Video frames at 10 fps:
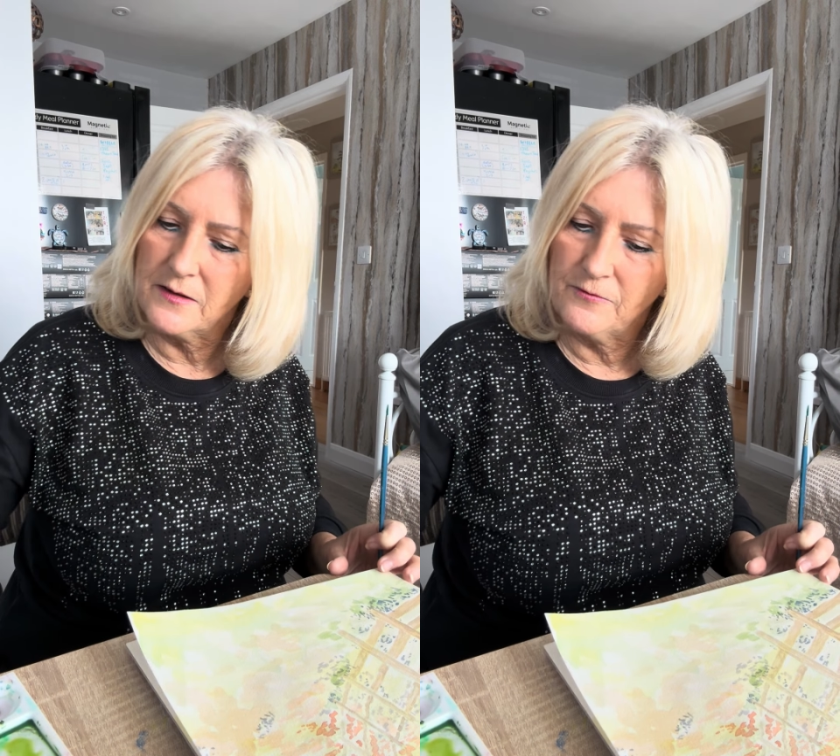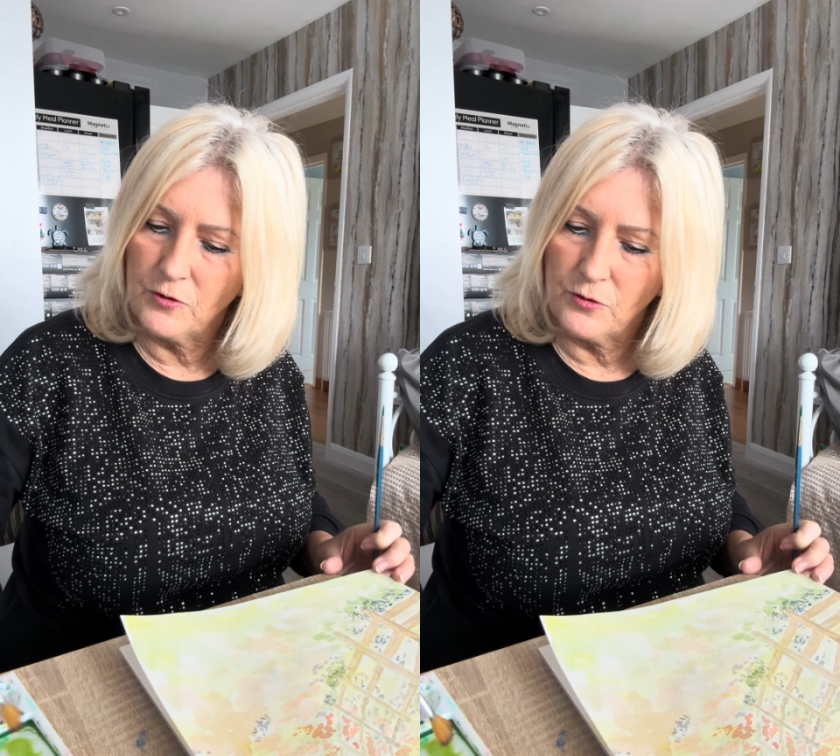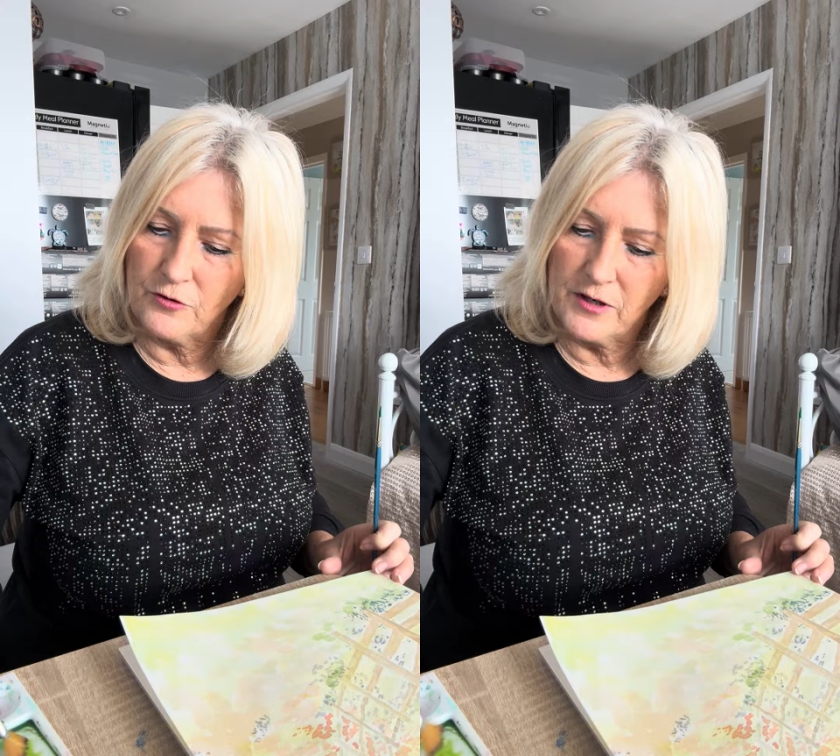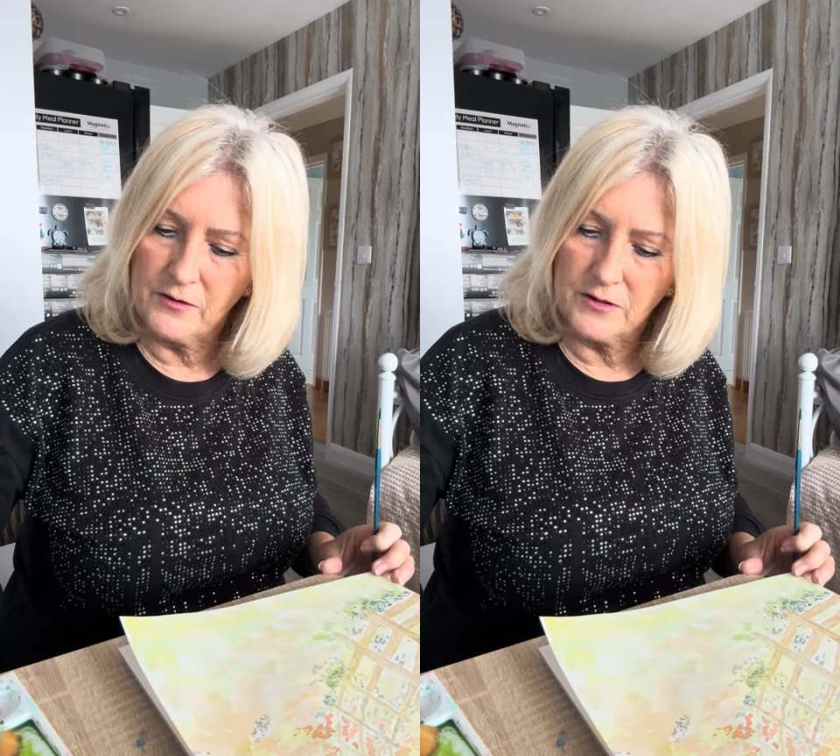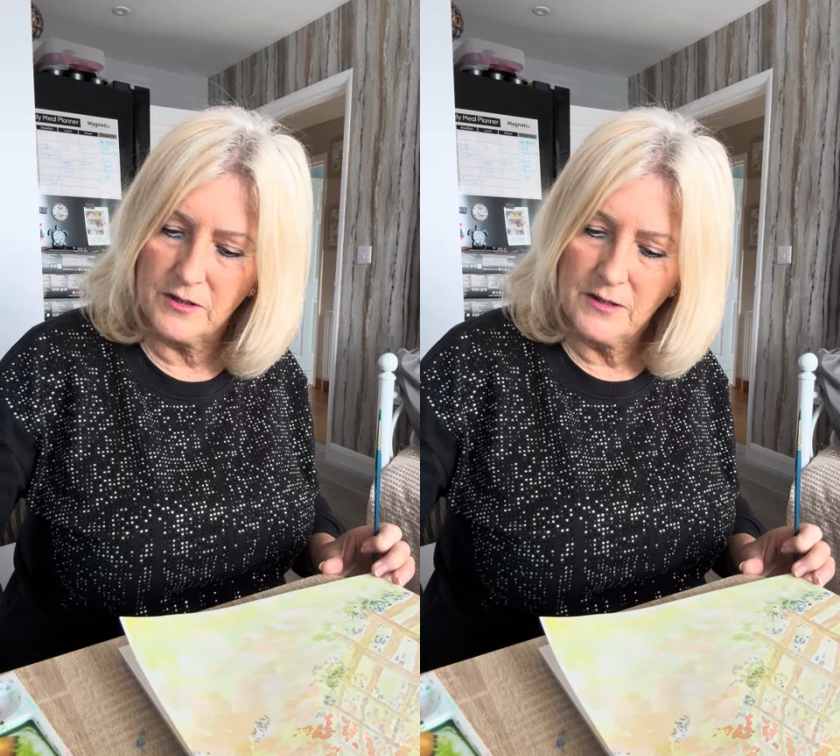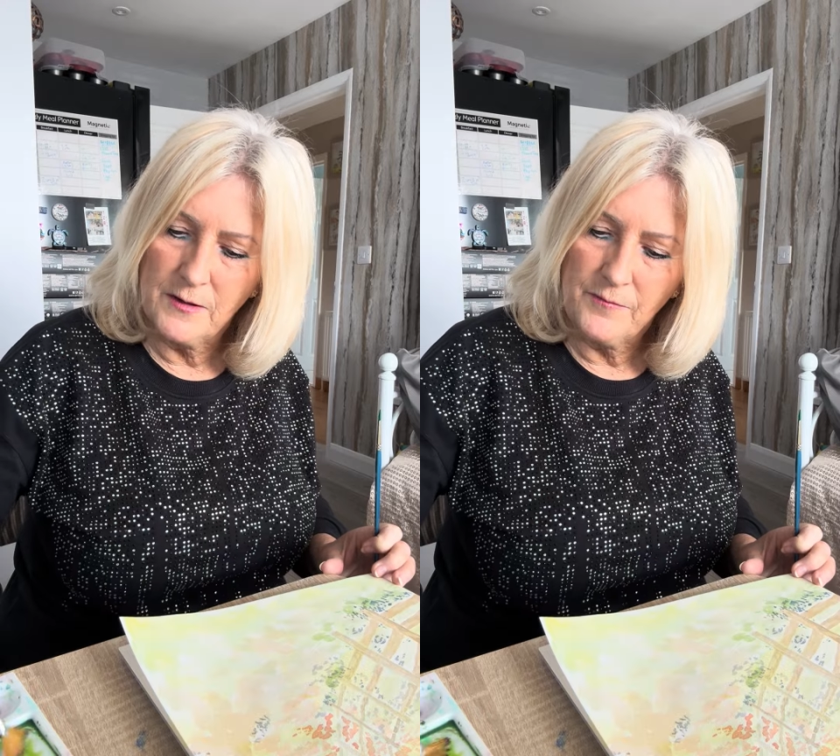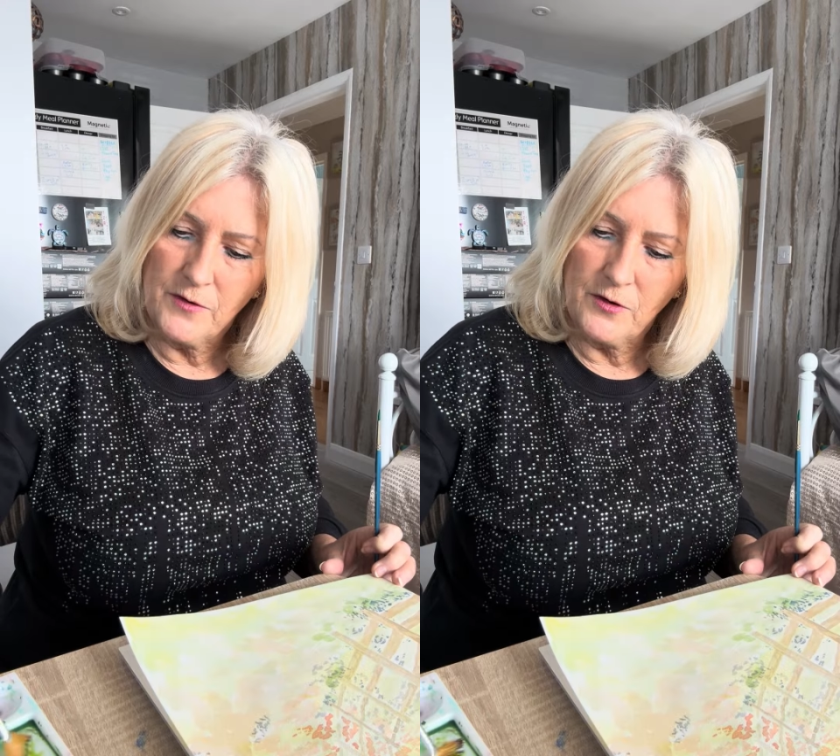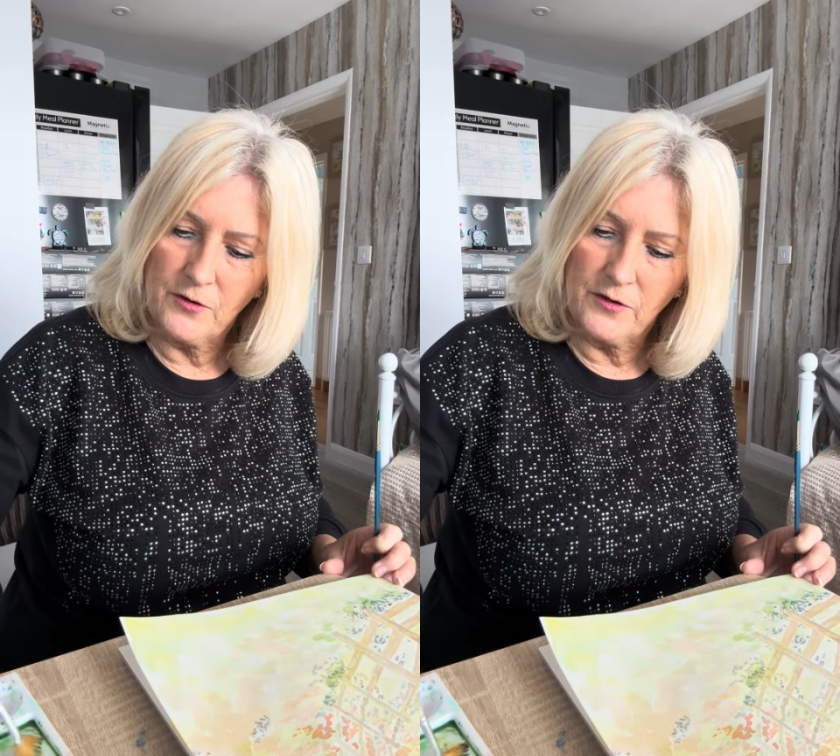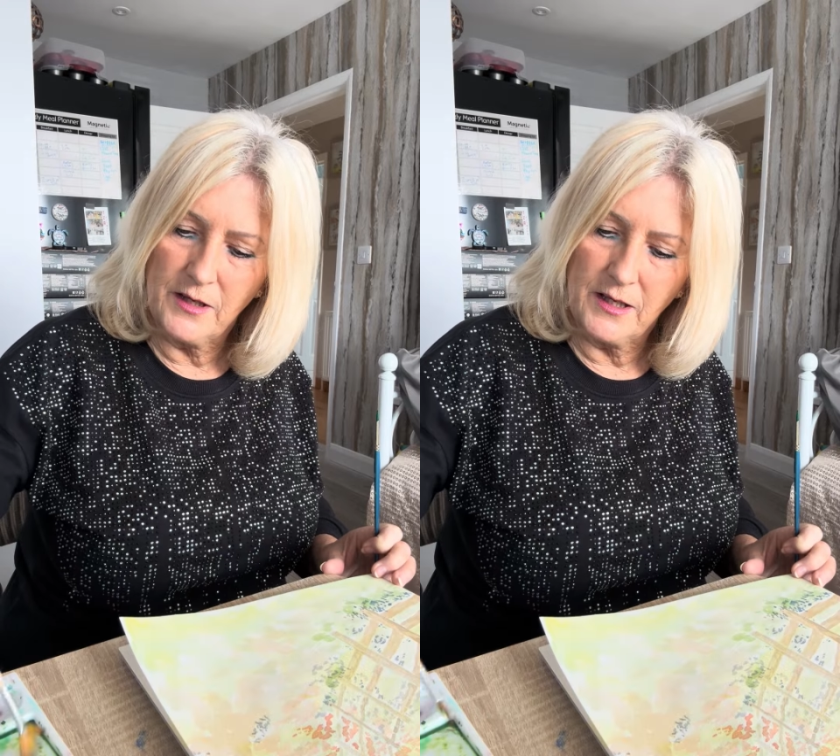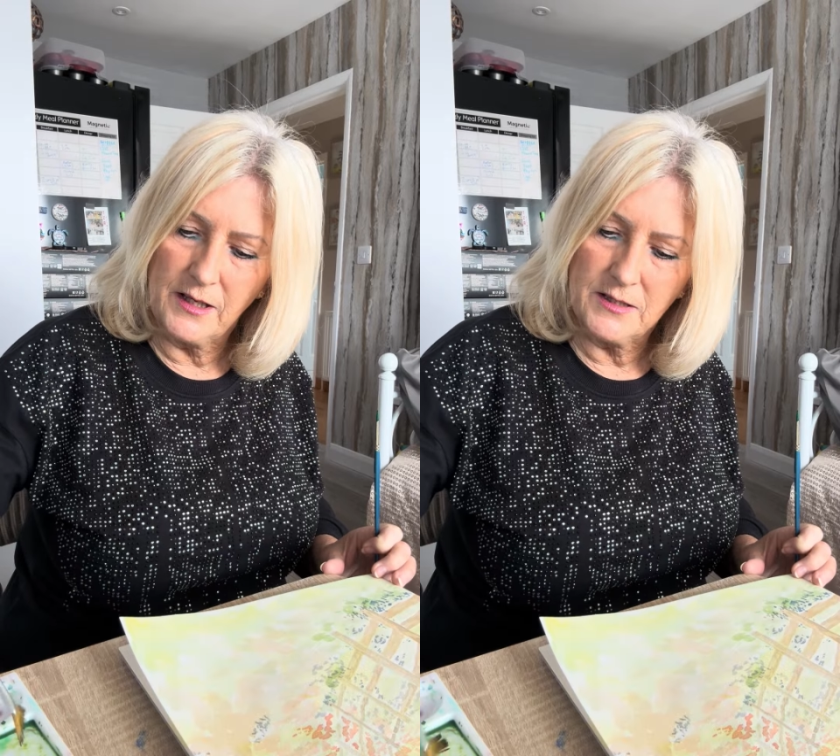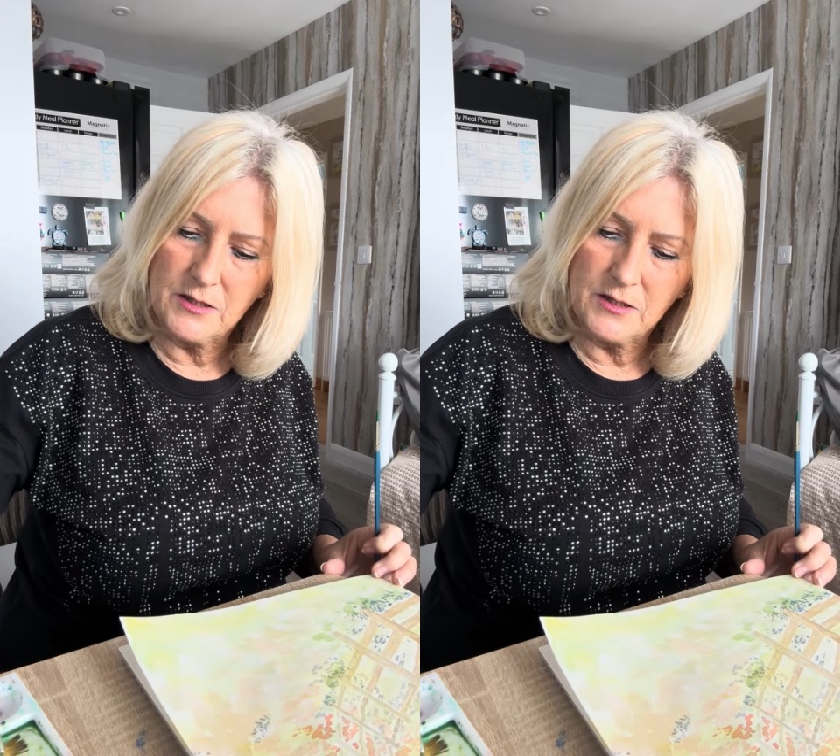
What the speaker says: foreground on here.